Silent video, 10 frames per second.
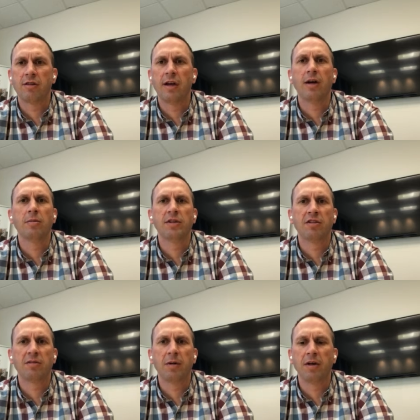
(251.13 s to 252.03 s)
to help
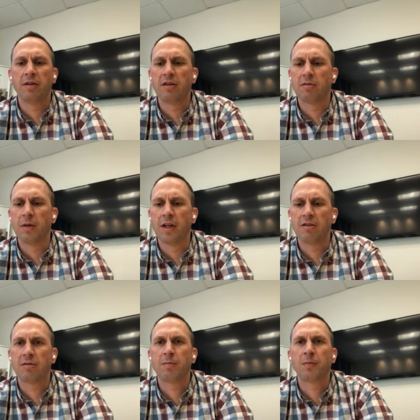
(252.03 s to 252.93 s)
dispel these
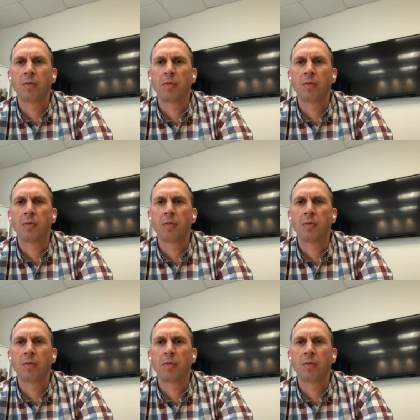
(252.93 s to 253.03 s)
myths.